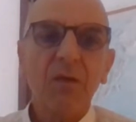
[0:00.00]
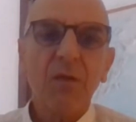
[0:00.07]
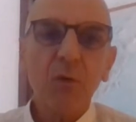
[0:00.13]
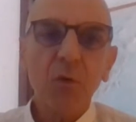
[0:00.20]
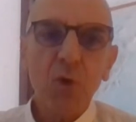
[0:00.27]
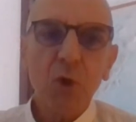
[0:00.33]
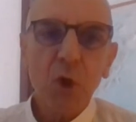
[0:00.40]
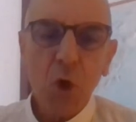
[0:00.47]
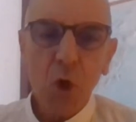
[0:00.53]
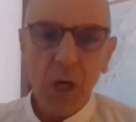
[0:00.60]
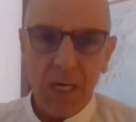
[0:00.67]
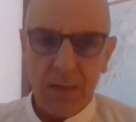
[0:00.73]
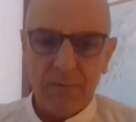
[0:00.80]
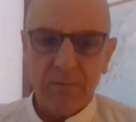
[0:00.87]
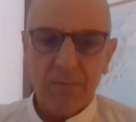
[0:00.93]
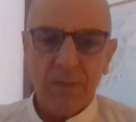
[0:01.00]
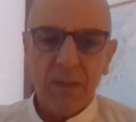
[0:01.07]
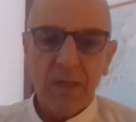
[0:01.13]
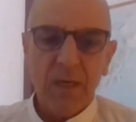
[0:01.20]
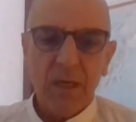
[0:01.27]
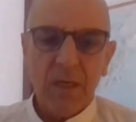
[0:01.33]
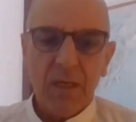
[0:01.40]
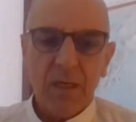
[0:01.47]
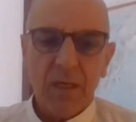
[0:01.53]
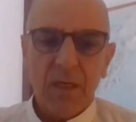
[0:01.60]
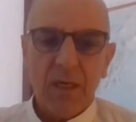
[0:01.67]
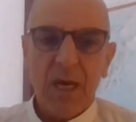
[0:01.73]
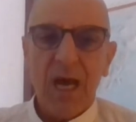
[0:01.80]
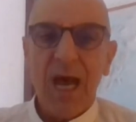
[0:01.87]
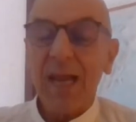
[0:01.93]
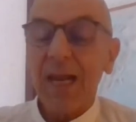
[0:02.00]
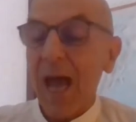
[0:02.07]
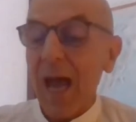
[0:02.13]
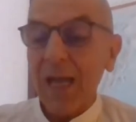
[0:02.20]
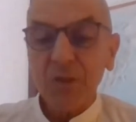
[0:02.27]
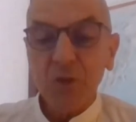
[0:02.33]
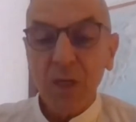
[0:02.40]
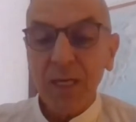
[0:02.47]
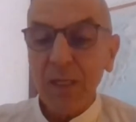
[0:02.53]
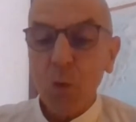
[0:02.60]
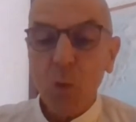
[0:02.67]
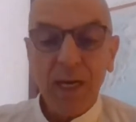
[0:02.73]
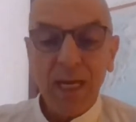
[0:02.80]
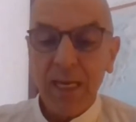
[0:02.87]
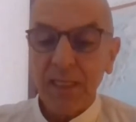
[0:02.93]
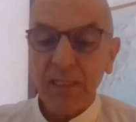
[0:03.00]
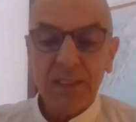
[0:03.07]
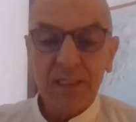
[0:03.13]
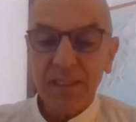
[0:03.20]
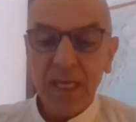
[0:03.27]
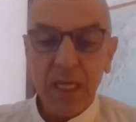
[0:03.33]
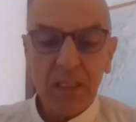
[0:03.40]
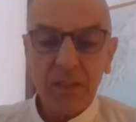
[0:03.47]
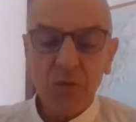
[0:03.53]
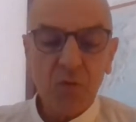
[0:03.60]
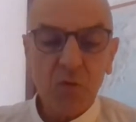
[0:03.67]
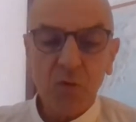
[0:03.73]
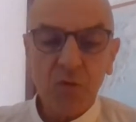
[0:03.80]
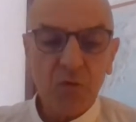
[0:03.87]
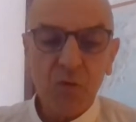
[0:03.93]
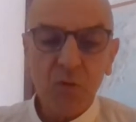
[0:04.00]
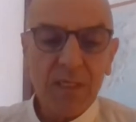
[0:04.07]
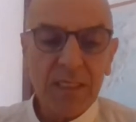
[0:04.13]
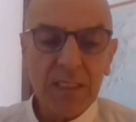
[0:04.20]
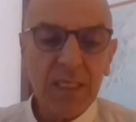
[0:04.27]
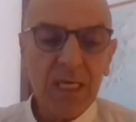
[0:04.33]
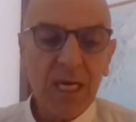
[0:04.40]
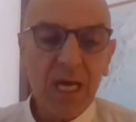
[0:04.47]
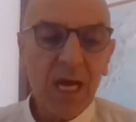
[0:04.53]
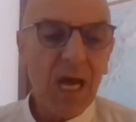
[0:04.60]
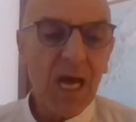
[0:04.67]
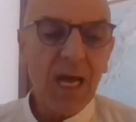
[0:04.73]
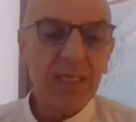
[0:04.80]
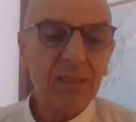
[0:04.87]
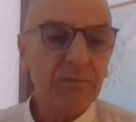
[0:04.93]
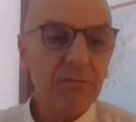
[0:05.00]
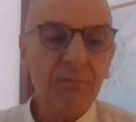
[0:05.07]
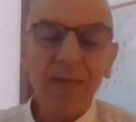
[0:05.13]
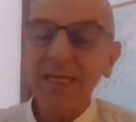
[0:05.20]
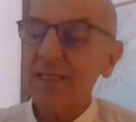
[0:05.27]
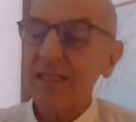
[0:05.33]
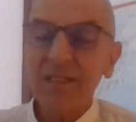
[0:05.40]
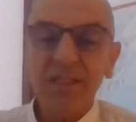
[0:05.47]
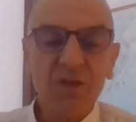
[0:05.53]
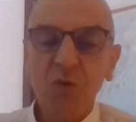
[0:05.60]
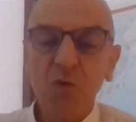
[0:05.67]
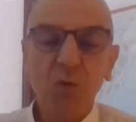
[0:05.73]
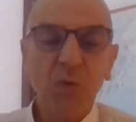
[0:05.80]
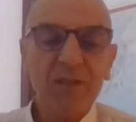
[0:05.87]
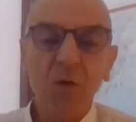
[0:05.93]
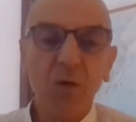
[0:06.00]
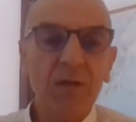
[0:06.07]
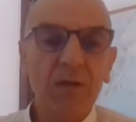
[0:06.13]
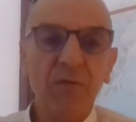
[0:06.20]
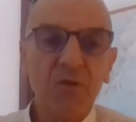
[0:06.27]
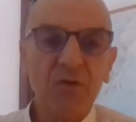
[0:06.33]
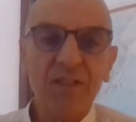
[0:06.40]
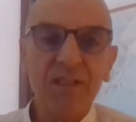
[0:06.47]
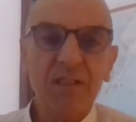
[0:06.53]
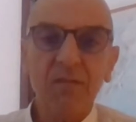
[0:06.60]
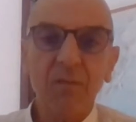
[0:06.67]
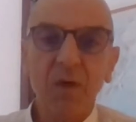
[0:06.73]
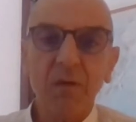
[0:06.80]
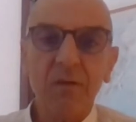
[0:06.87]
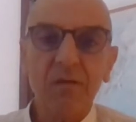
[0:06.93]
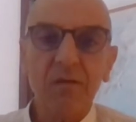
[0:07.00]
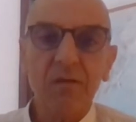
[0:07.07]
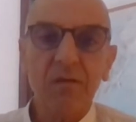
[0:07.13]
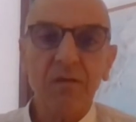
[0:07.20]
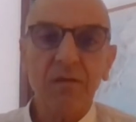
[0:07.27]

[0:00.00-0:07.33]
through yoga. And actually, when I decided to go to India, my decision was only for 6 months.